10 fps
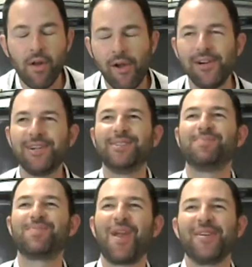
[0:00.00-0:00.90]
Oh,
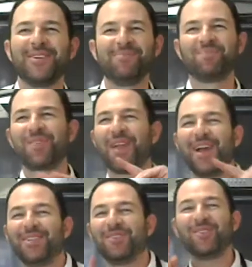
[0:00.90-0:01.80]

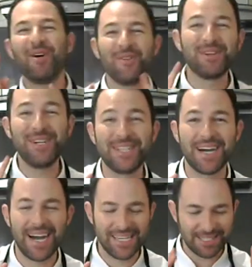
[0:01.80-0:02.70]
it's so good,
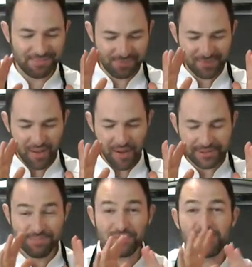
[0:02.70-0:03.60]
guys.
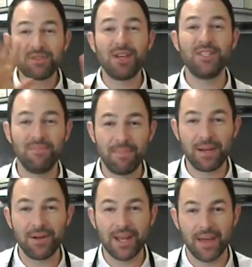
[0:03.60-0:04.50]
This tastes even
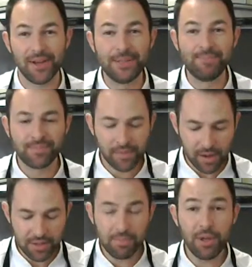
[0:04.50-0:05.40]
better together.
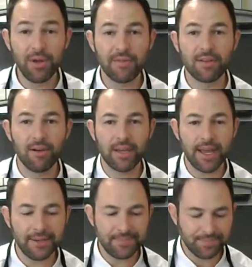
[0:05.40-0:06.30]
The beauty of
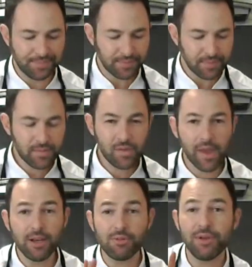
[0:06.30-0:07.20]
cooking
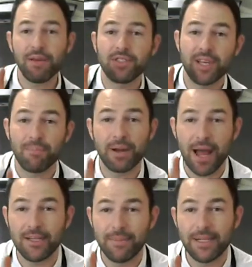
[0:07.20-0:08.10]
is when you have separate
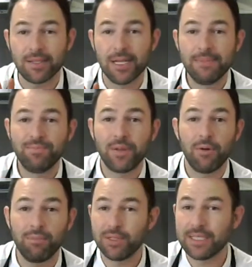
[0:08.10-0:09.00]
elements that
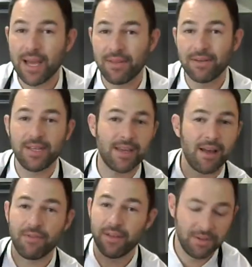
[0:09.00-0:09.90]
when put together, take
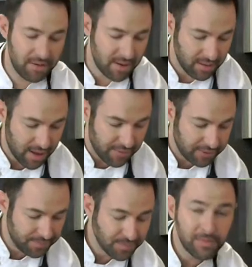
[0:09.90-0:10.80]
everything to another
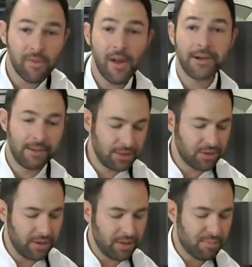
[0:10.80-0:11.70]
level. I'm gonna
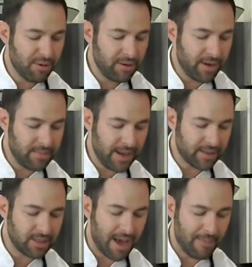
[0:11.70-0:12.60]
show you the pretty way to make
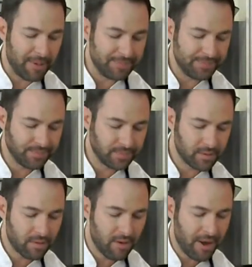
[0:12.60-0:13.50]
this happen.
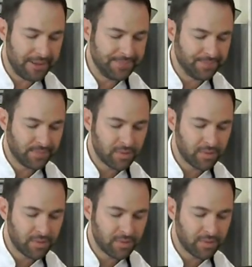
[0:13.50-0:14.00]
All